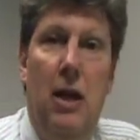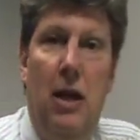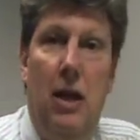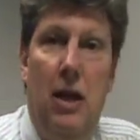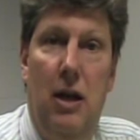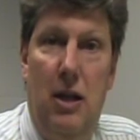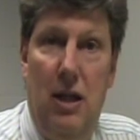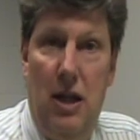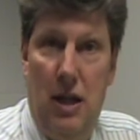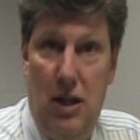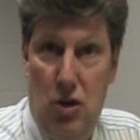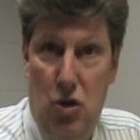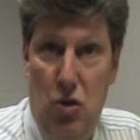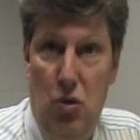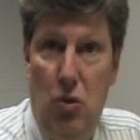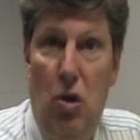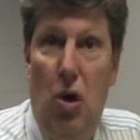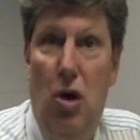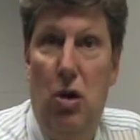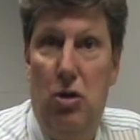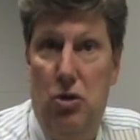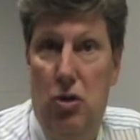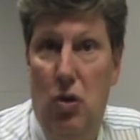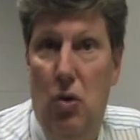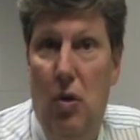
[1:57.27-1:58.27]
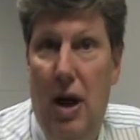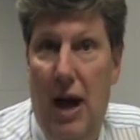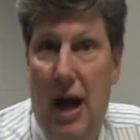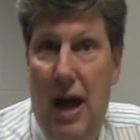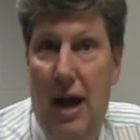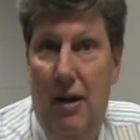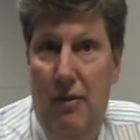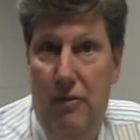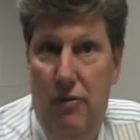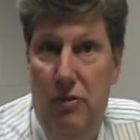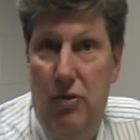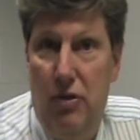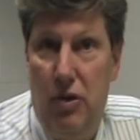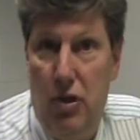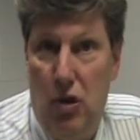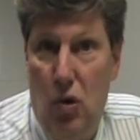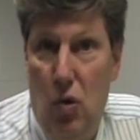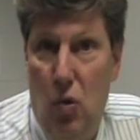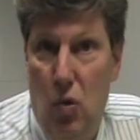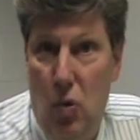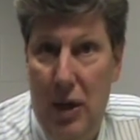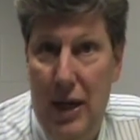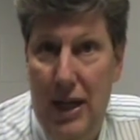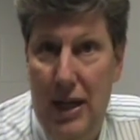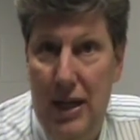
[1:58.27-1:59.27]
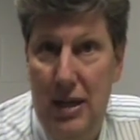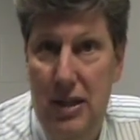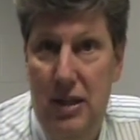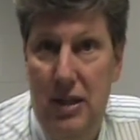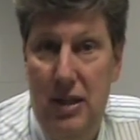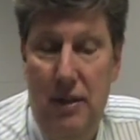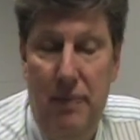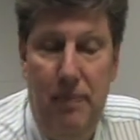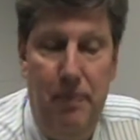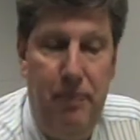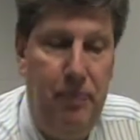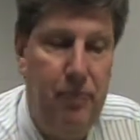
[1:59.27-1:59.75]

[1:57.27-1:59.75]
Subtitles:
And then you'll also have the quiz.